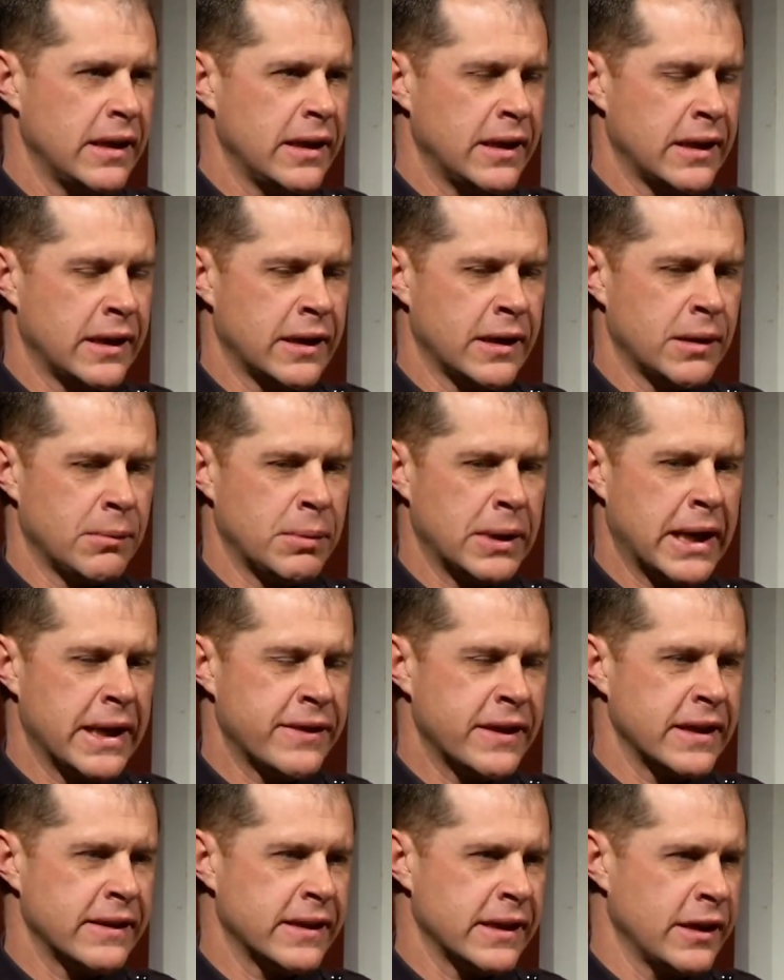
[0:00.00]
but I
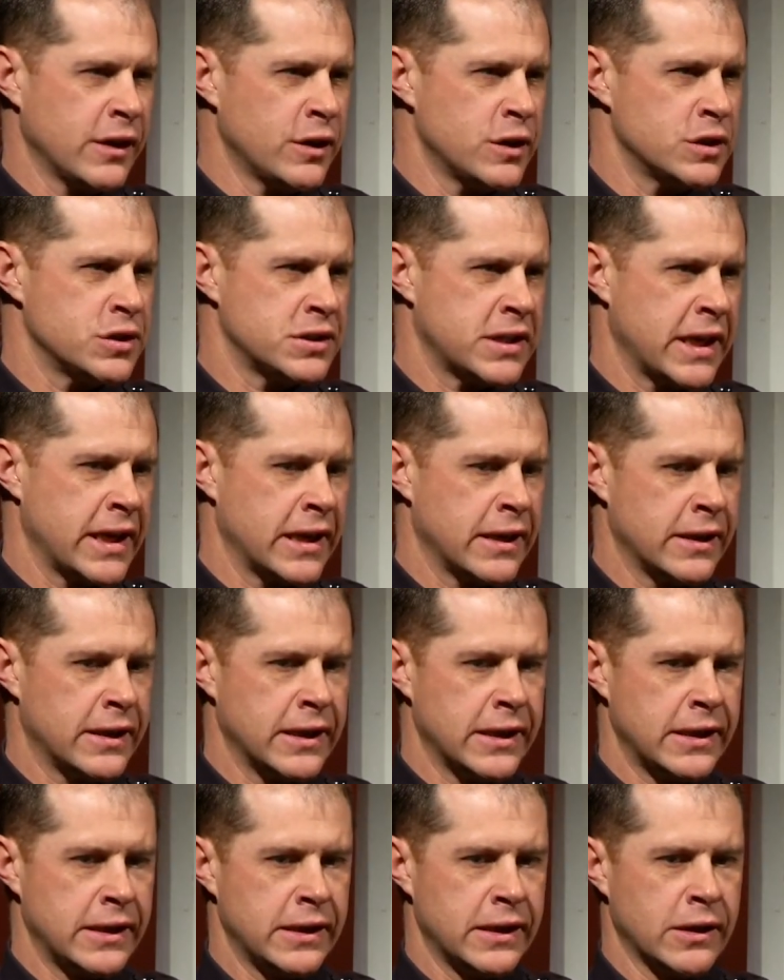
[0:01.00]
think they understand that